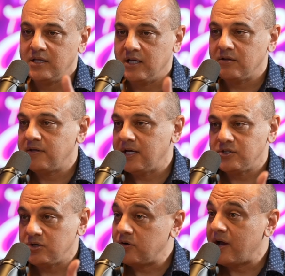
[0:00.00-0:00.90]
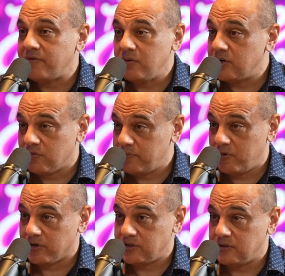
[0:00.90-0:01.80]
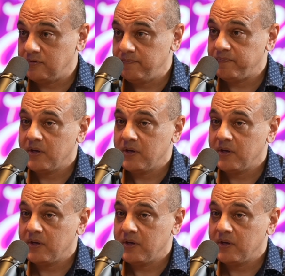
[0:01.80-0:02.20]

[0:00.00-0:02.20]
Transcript: The other thing is you don't have anyone to report to.